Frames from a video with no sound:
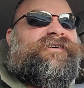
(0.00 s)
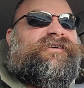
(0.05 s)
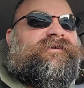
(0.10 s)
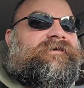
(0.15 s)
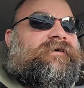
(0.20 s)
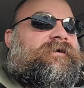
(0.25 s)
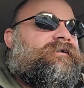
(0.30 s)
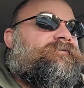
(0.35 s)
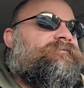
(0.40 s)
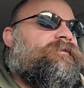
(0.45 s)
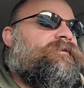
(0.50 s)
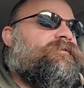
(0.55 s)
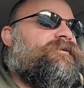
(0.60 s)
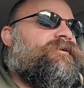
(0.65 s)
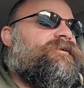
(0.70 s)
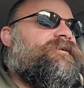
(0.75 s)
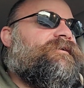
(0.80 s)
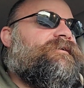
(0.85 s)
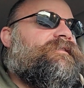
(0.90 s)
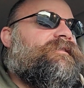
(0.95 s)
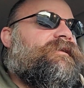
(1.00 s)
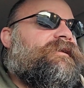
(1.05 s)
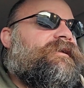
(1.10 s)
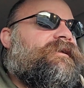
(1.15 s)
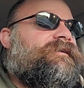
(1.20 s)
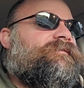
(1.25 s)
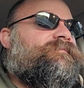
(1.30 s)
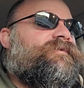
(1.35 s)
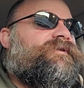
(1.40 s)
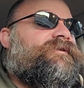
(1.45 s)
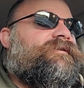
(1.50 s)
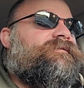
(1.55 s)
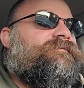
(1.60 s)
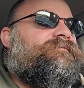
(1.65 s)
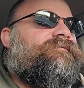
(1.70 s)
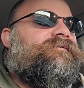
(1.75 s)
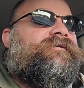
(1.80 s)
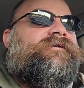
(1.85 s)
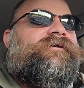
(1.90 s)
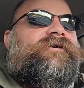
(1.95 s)
I'd rather get into the game and
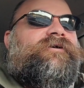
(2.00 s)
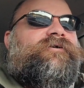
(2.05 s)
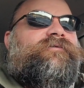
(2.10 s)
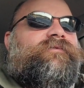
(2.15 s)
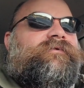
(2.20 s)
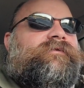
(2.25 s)
with